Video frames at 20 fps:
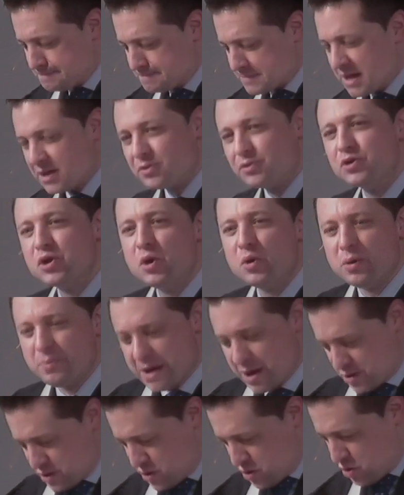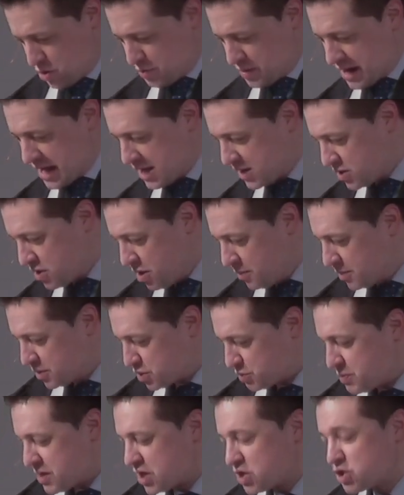I don't know about you, but I can
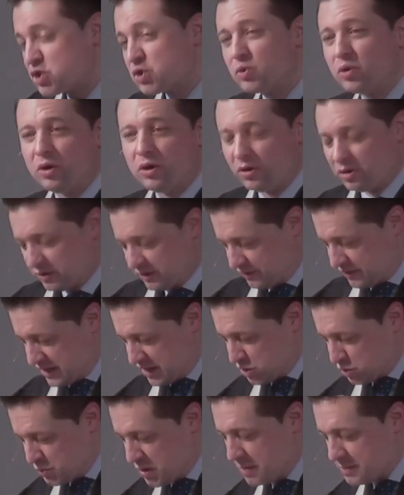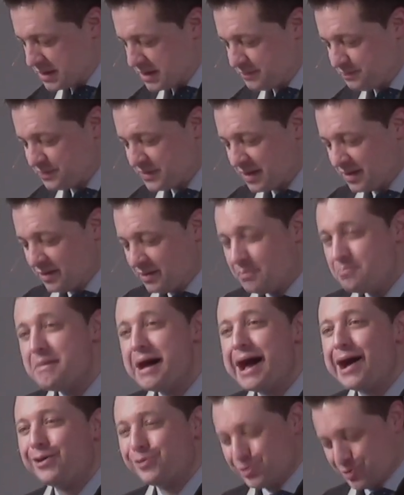almost picture all of these women,
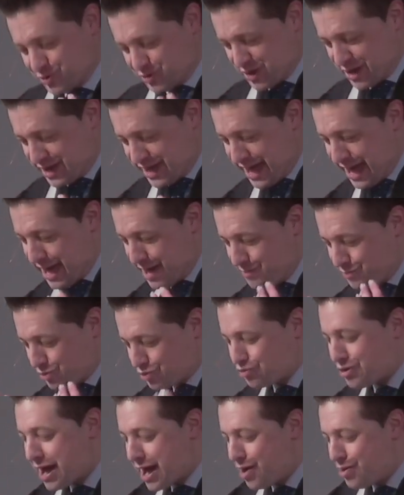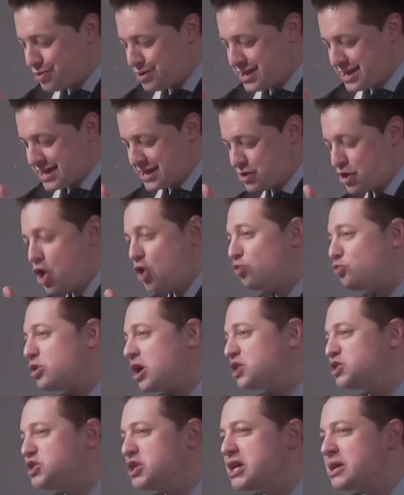mouths agape, crowding and
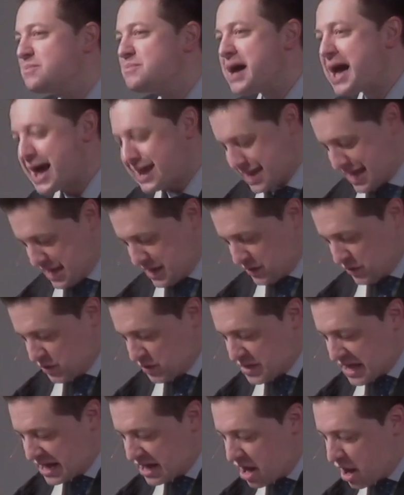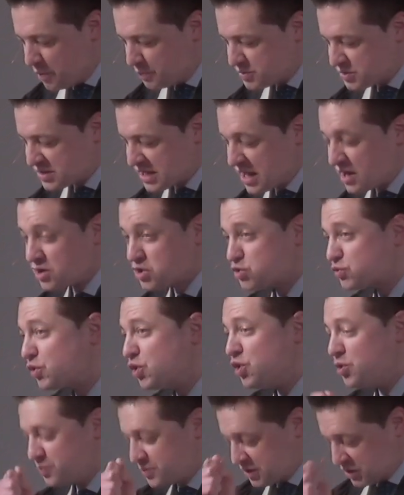rushing back into that upstairs
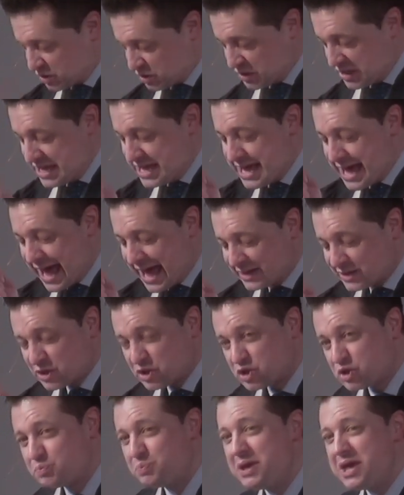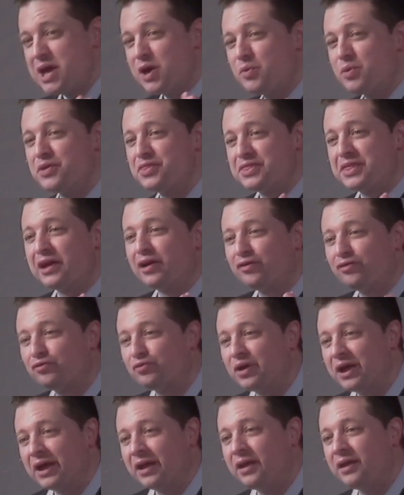room to see and to speak with their
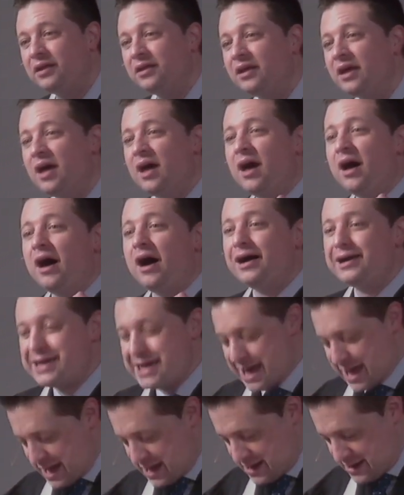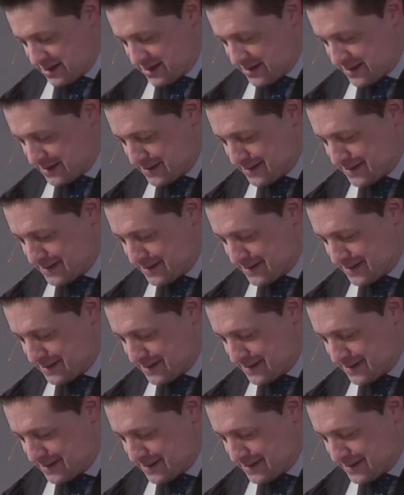friend again.